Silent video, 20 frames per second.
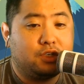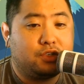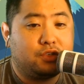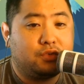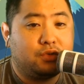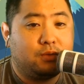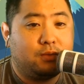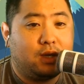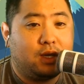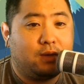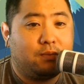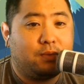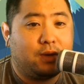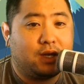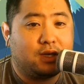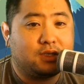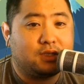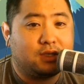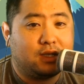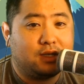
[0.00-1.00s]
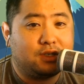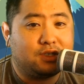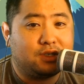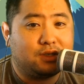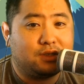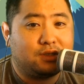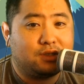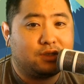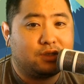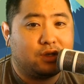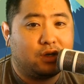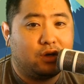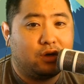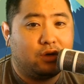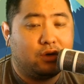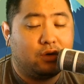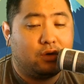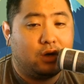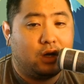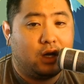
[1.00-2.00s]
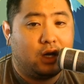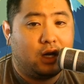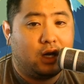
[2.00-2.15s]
stream Apex Legends. So,